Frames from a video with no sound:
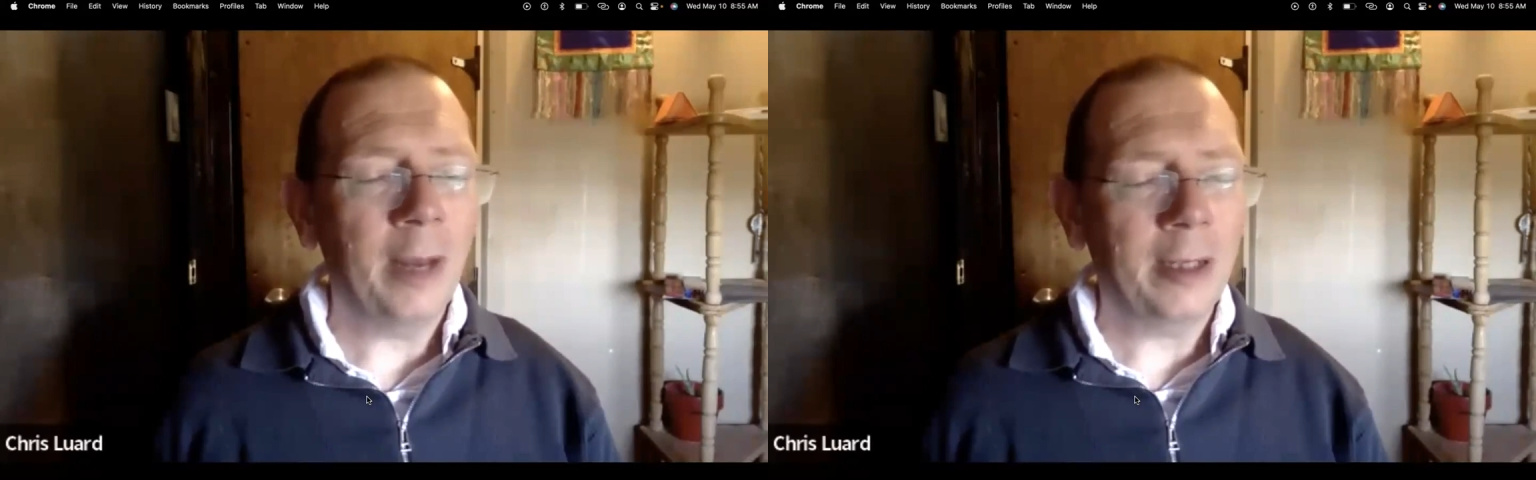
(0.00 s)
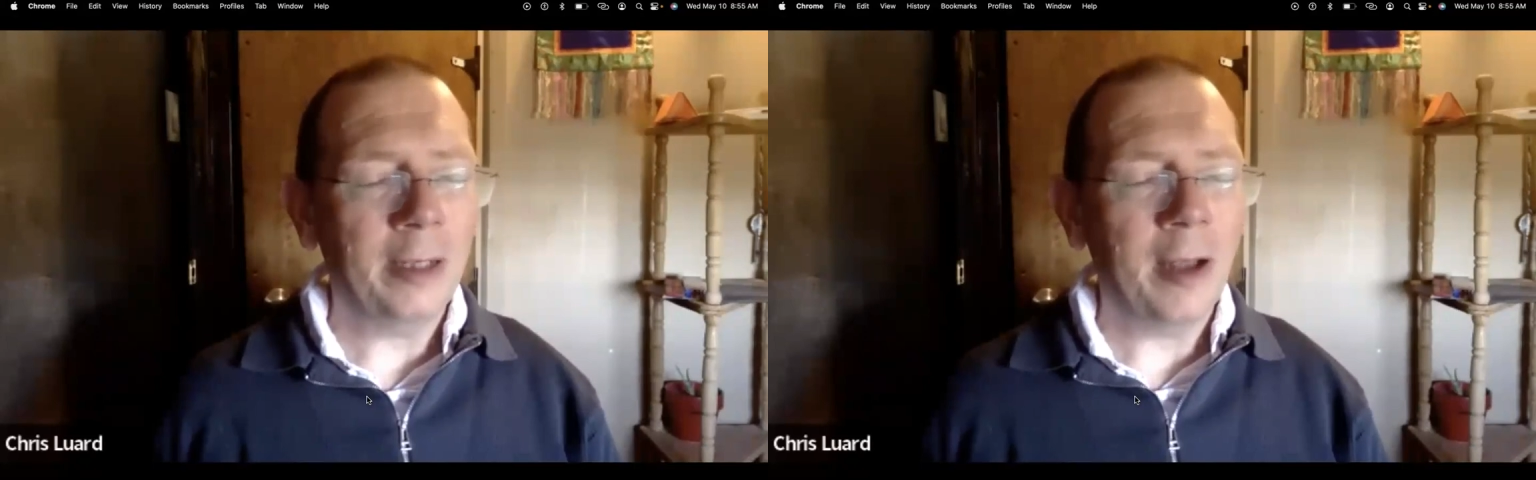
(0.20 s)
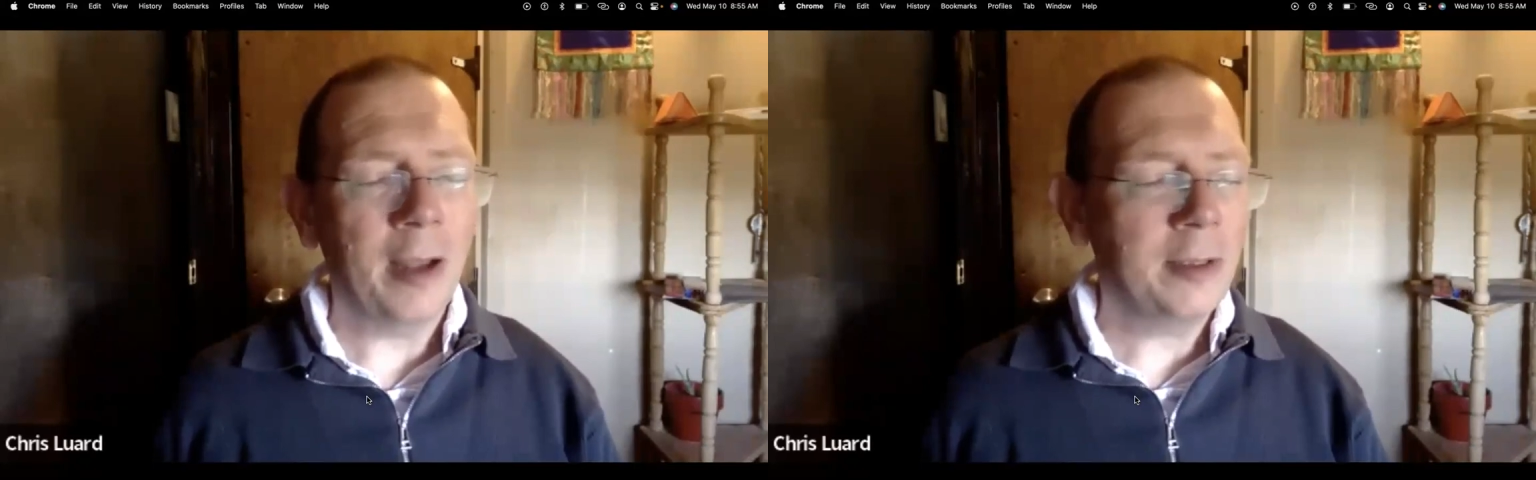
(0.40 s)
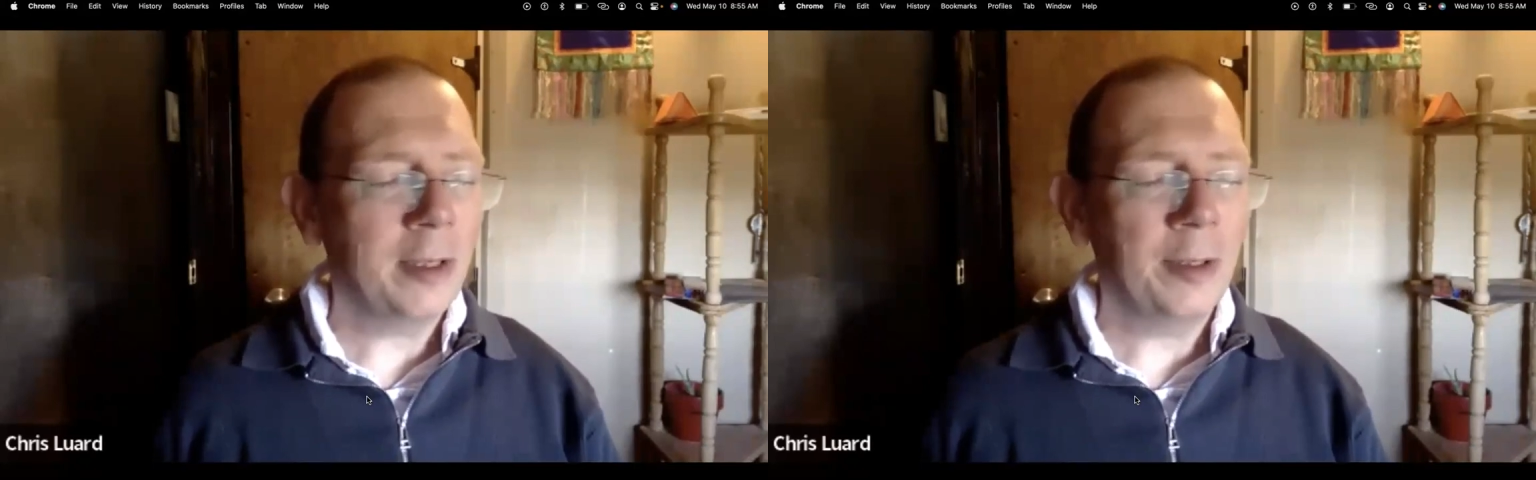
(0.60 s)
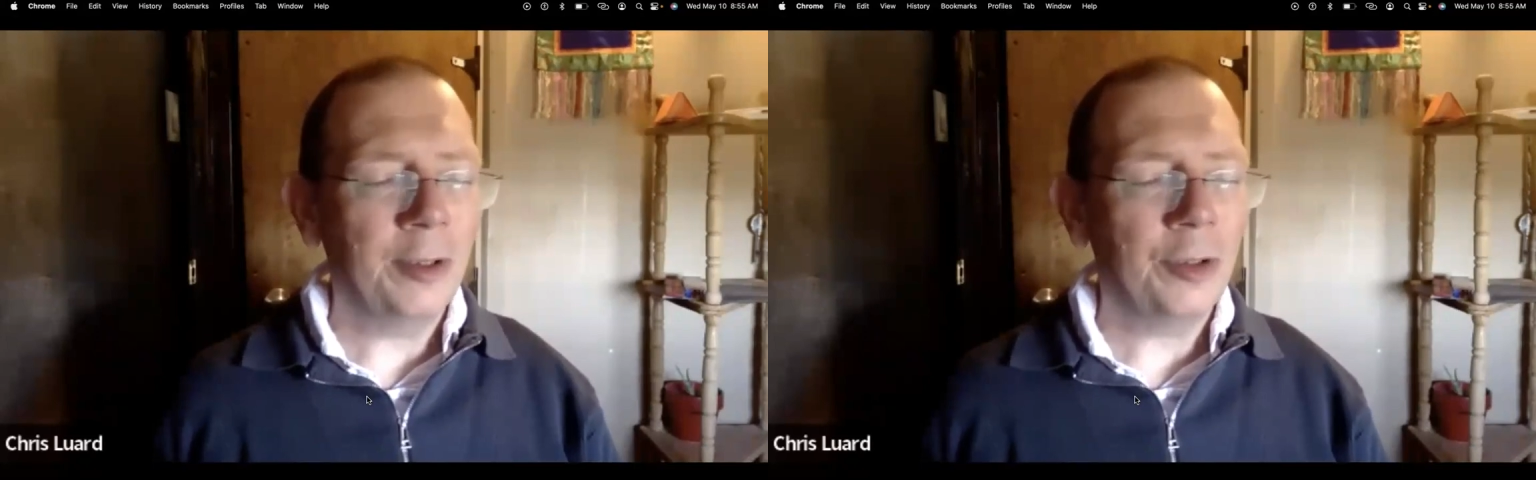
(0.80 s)

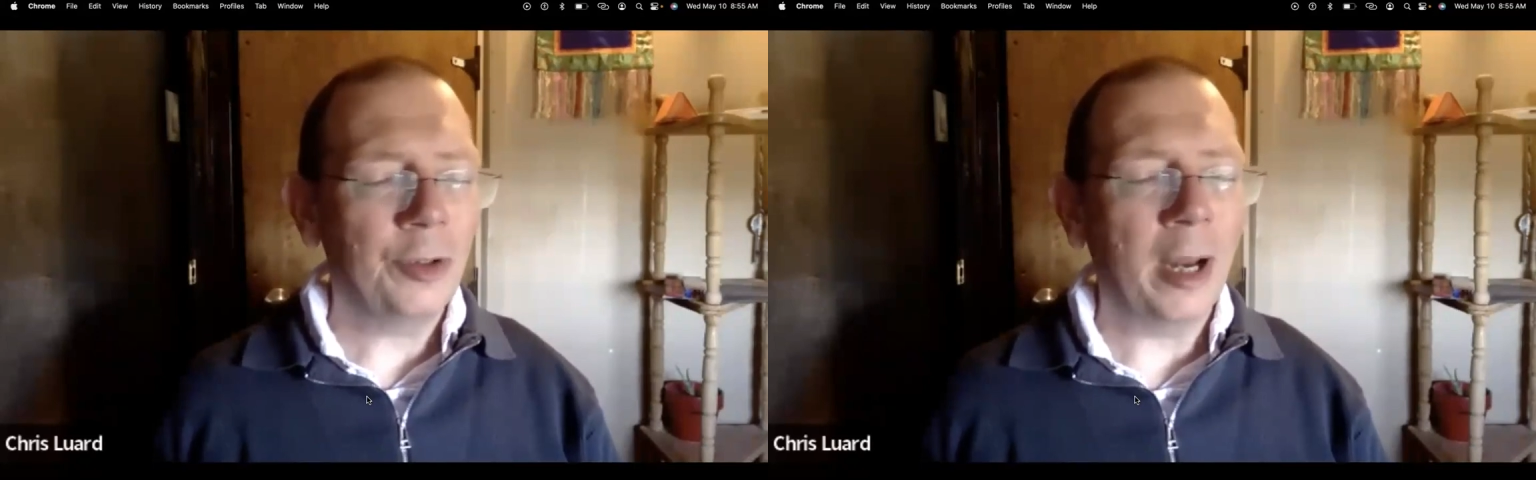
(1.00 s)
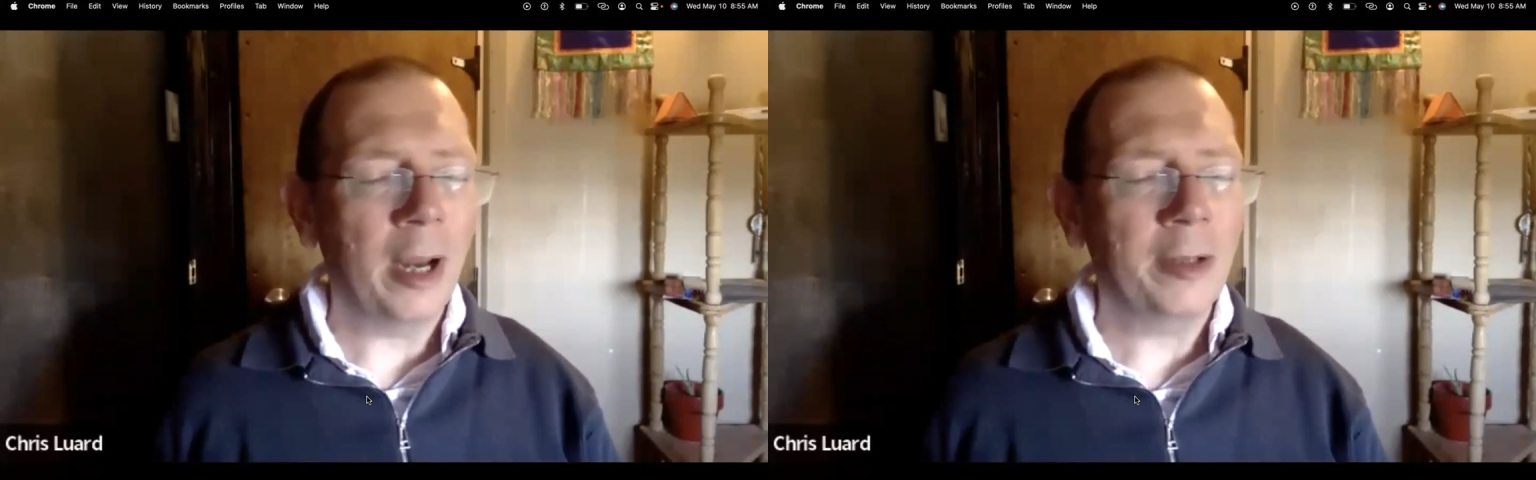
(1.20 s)
Smilingly